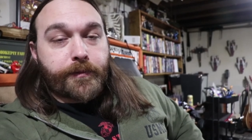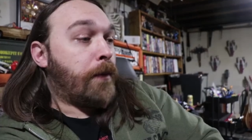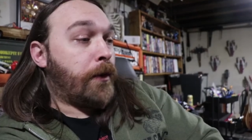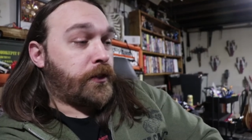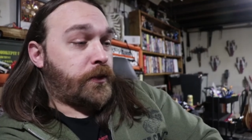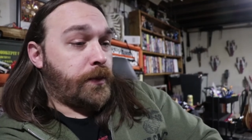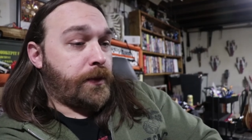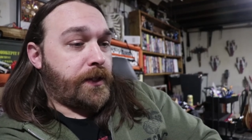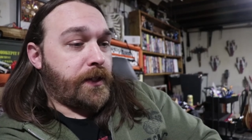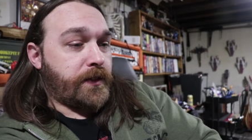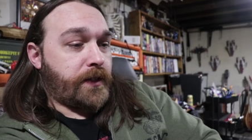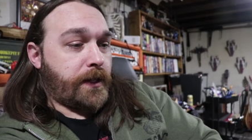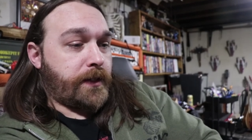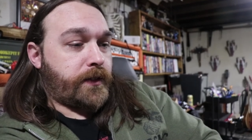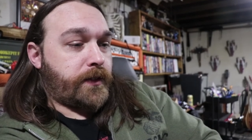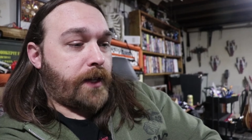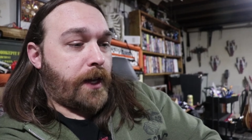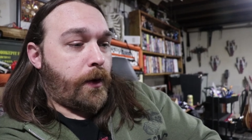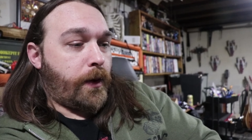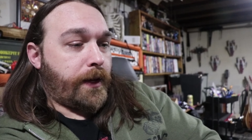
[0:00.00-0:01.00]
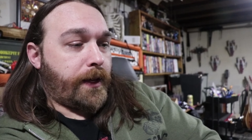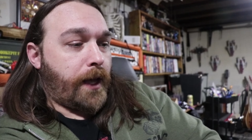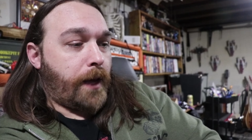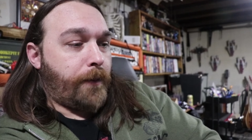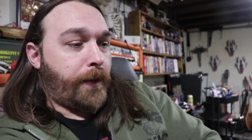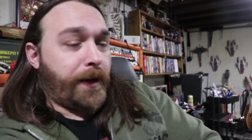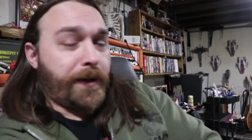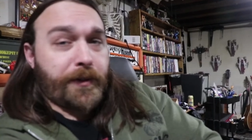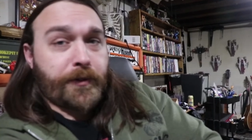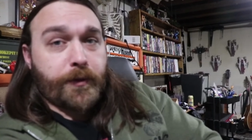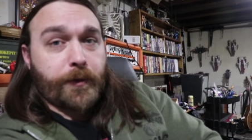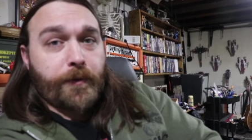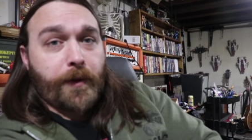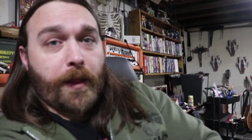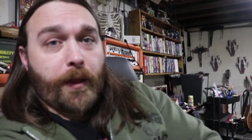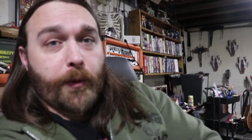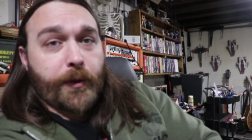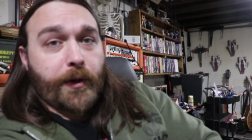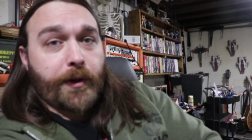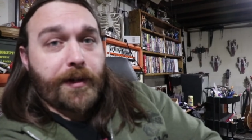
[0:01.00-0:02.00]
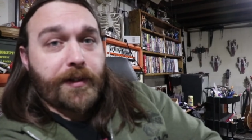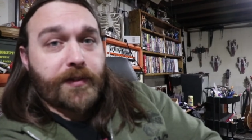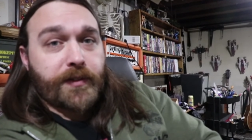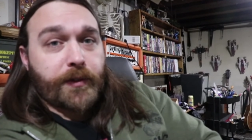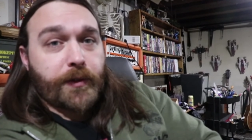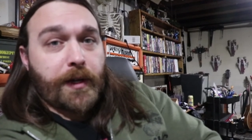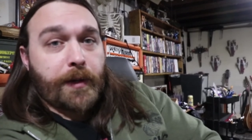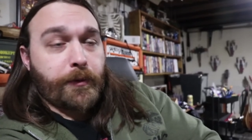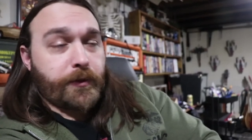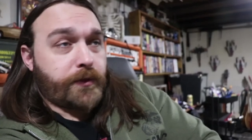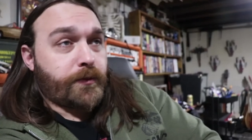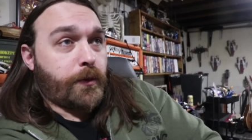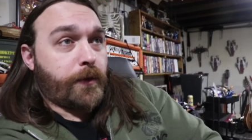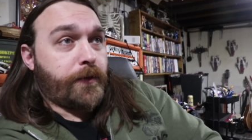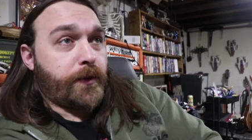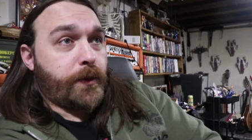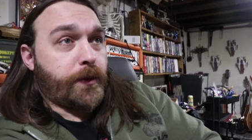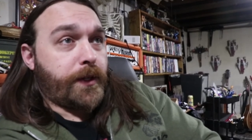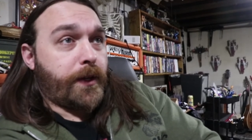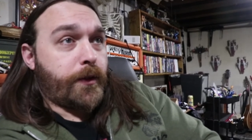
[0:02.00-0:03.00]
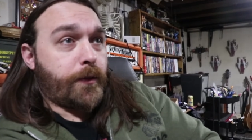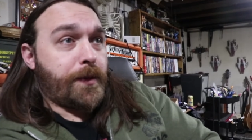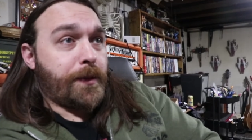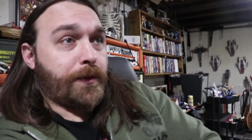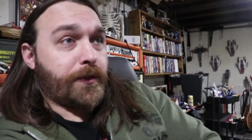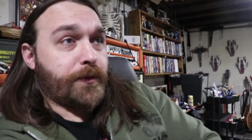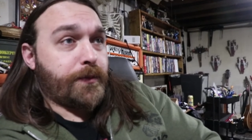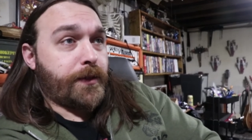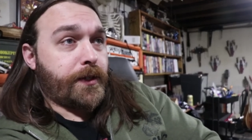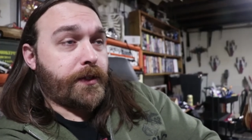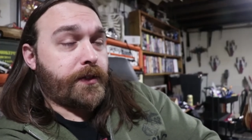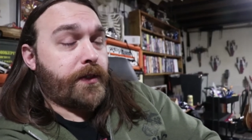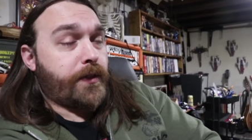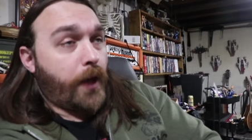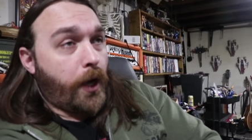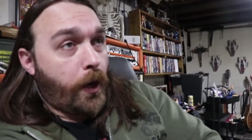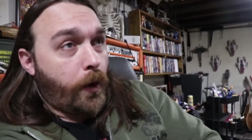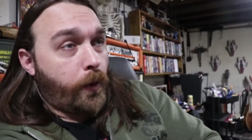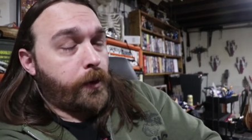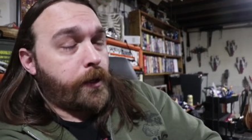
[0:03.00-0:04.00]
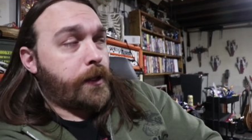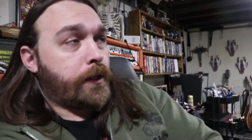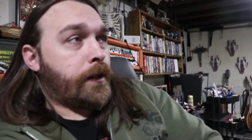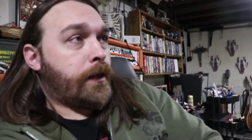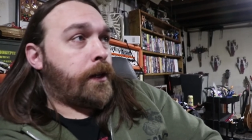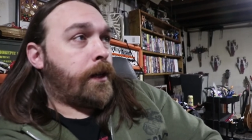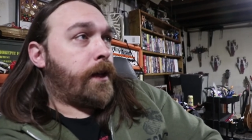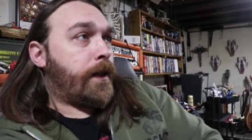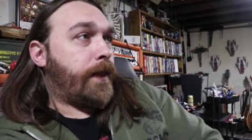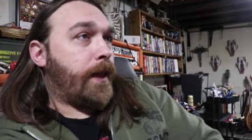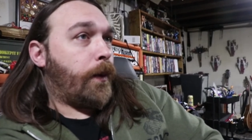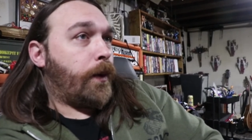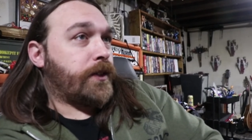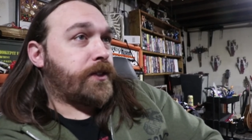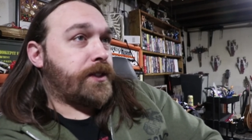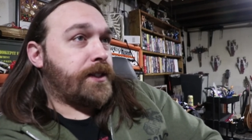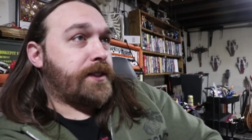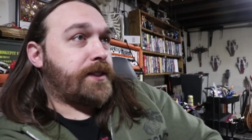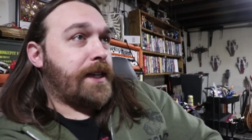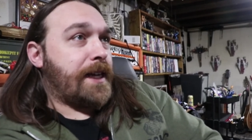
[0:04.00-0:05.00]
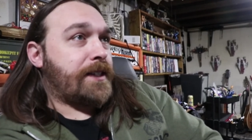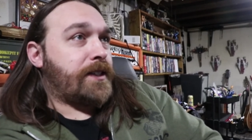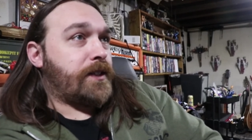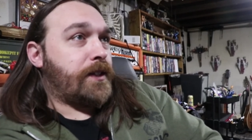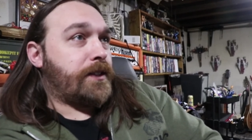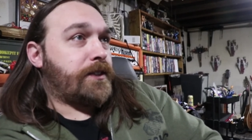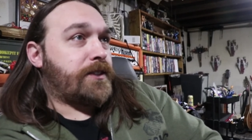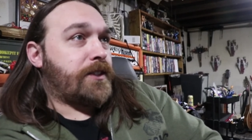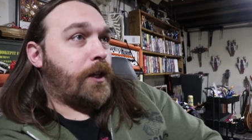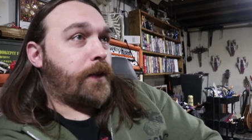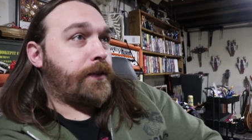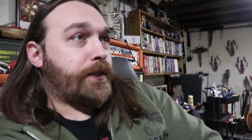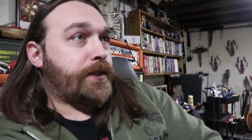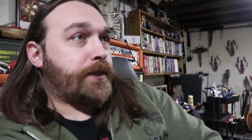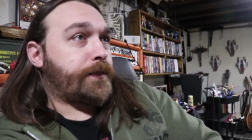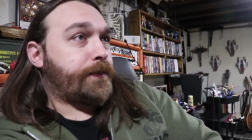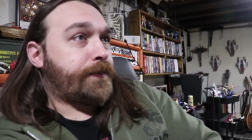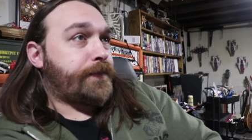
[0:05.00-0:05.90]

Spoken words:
Mostly because that's how I got my initial following on Instagram, was reviewing other people's books. Though, that wasn't exactly unselfish.